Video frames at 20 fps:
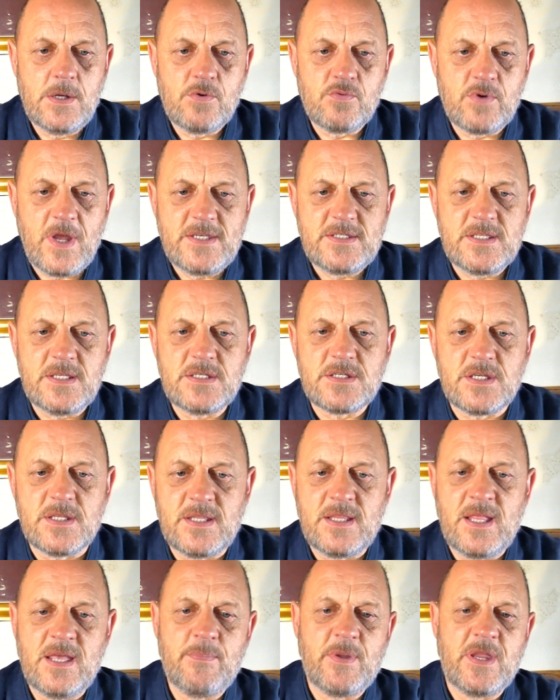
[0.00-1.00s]
Residents in the
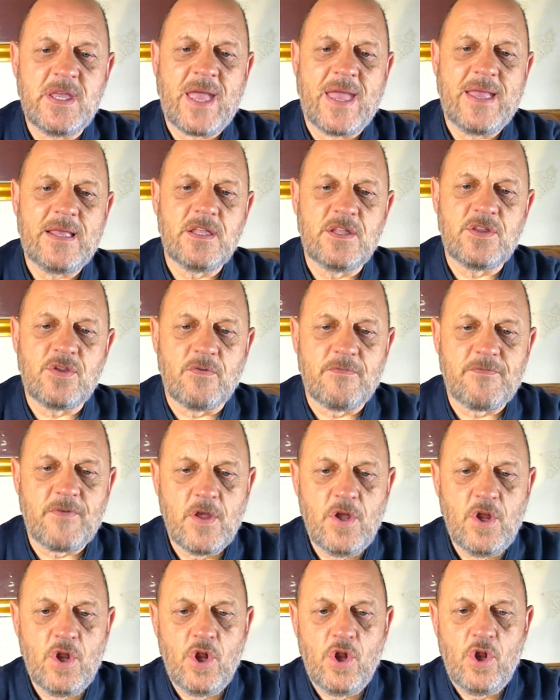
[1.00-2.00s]
neighbouring island of
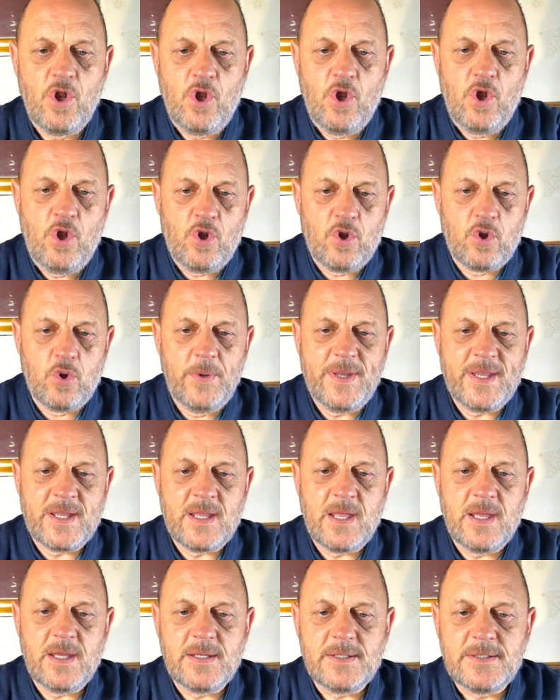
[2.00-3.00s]

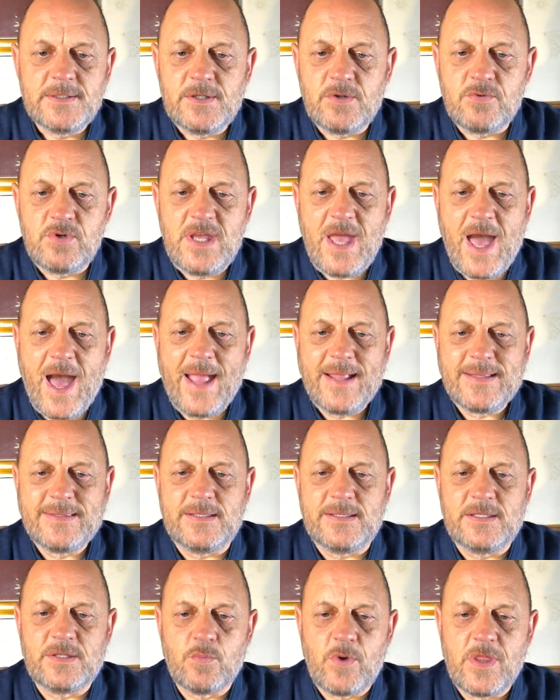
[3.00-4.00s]
Luing
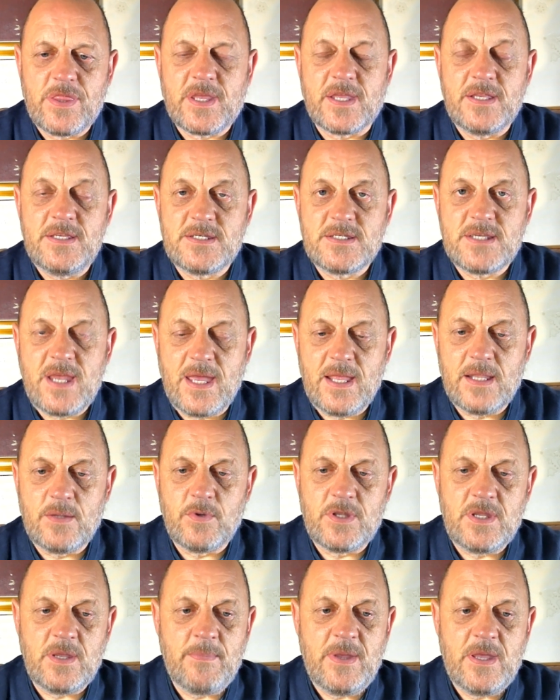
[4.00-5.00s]
reacted with concern
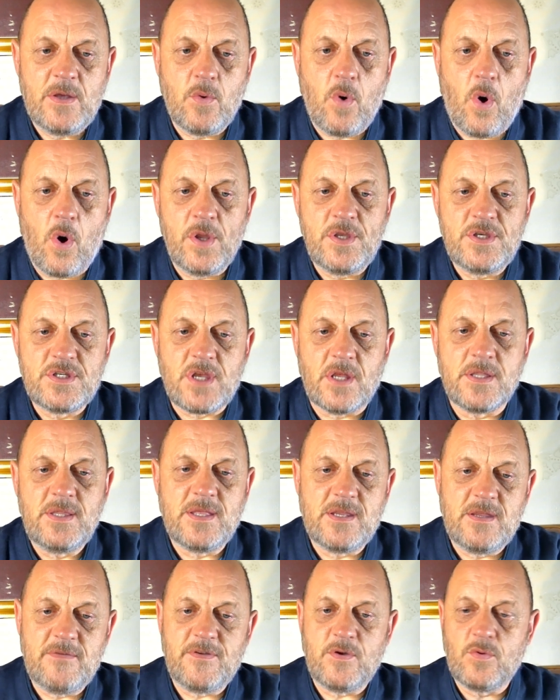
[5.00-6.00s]
when the Mail on
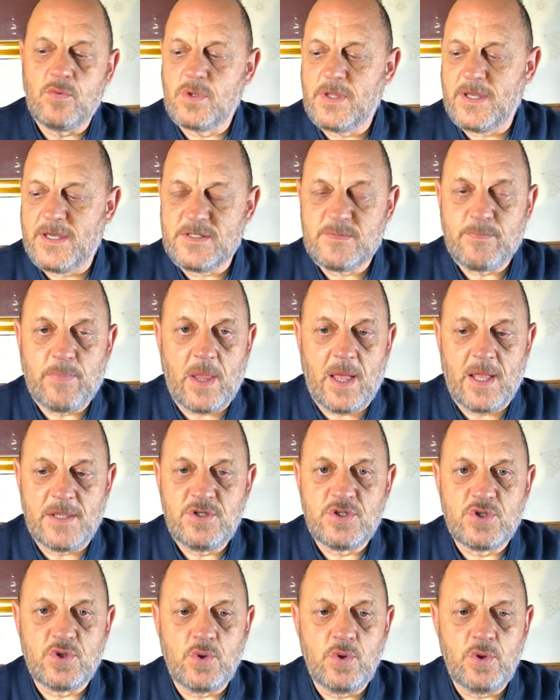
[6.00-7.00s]
Sunday revealed its
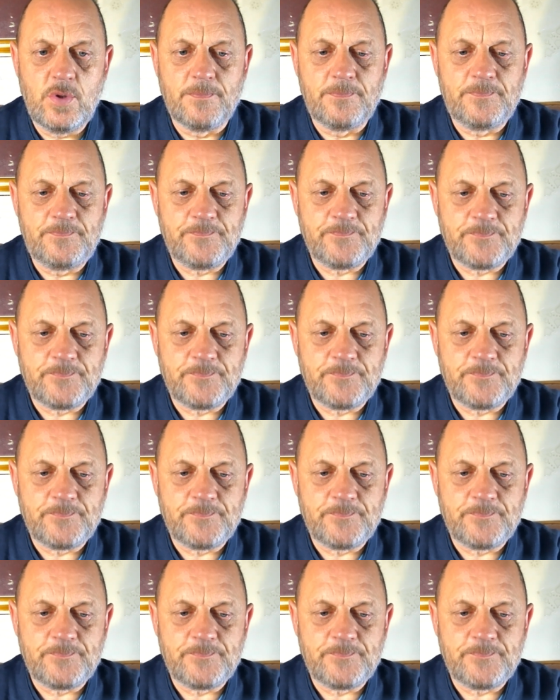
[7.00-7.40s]
plans to them.